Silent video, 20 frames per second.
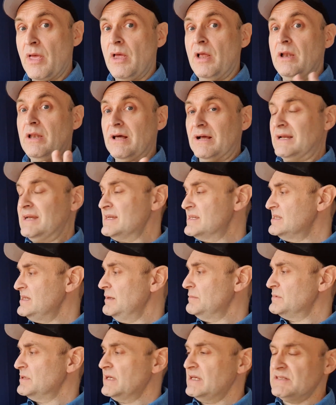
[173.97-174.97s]
Luckily,
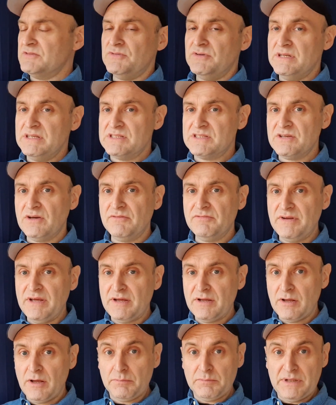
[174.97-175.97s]
Samsung has released
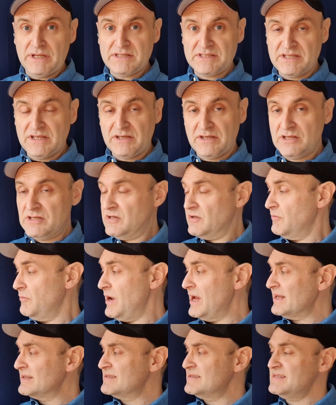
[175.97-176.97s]
software updates that
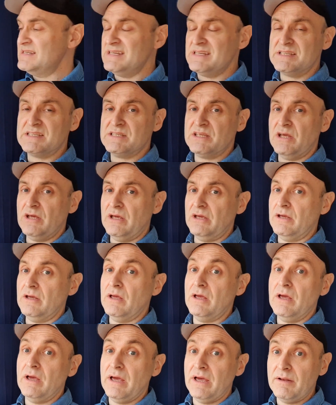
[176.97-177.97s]
corrects this,
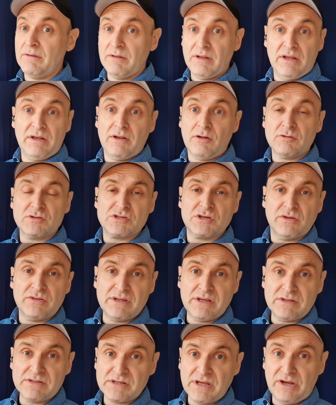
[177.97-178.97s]
and also
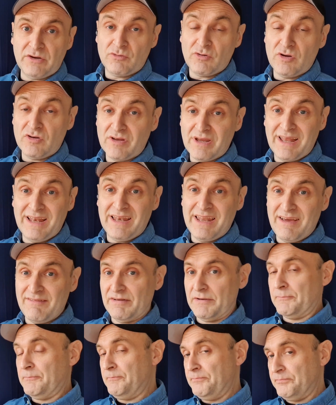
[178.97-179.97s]
there's Android 11.